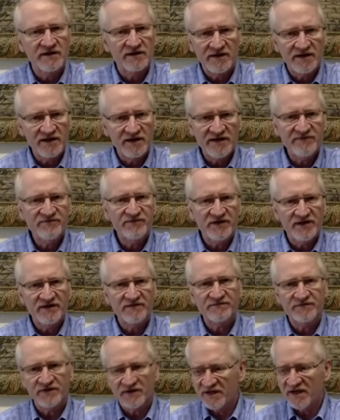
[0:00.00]
even
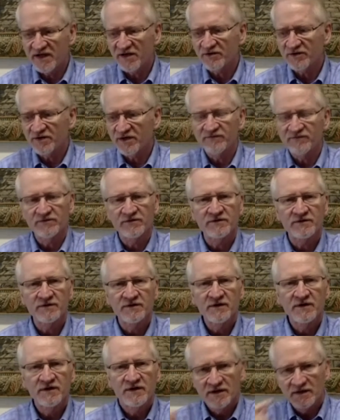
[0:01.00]
if the caregiver
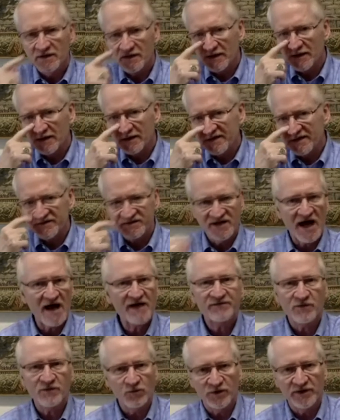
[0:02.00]
uh, is not
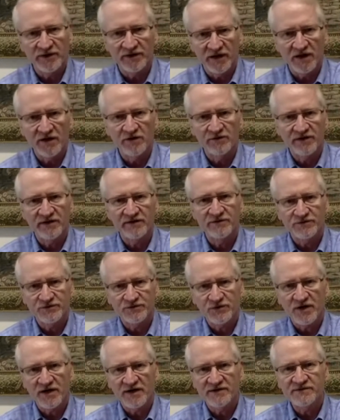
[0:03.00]
the one loading the
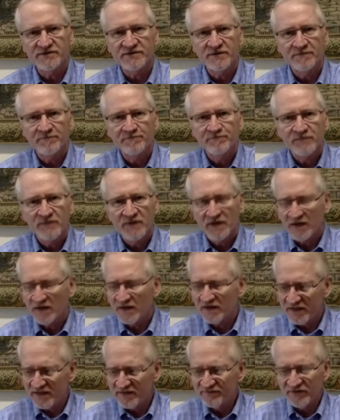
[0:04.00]
trays, uh,
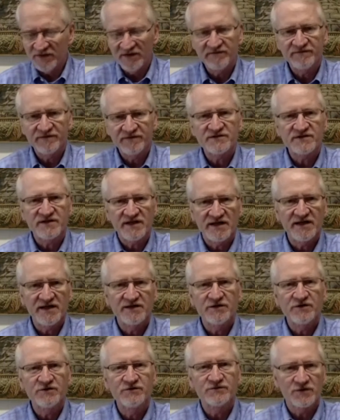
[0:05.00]
even if it's the end
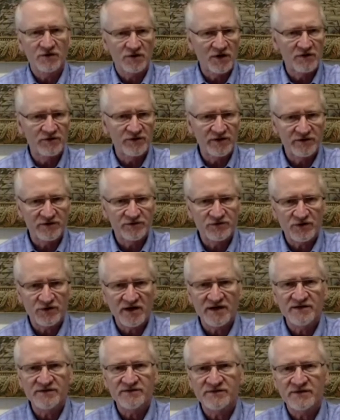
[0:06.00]
user loading the
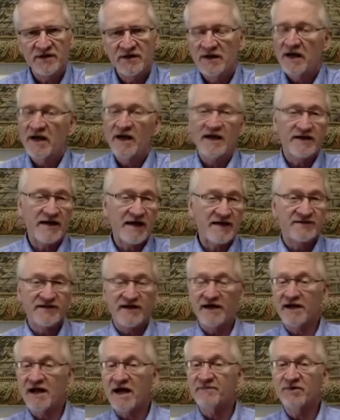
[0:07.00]
trays. Hey,
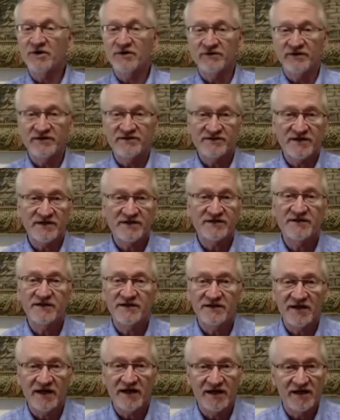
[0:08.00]
Ted, I'm only
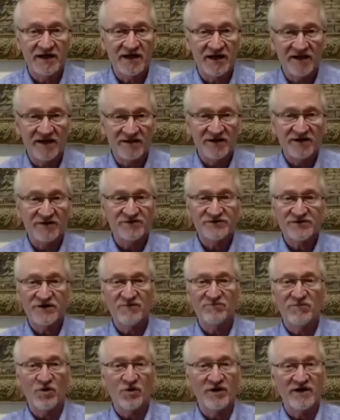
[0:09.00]
60, and, and there are some
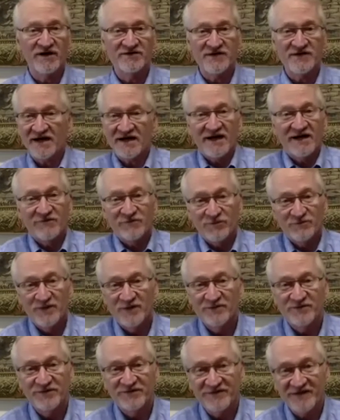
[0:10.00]
mornings I can't
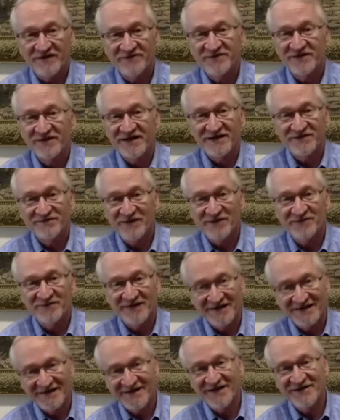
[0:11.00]
remember if I've taken my
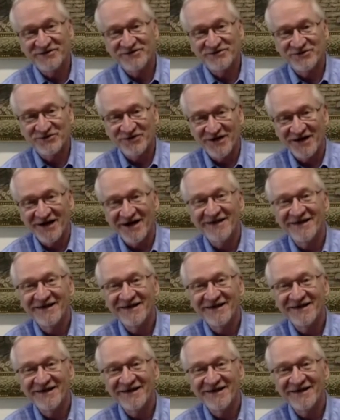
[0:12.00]
medication or not.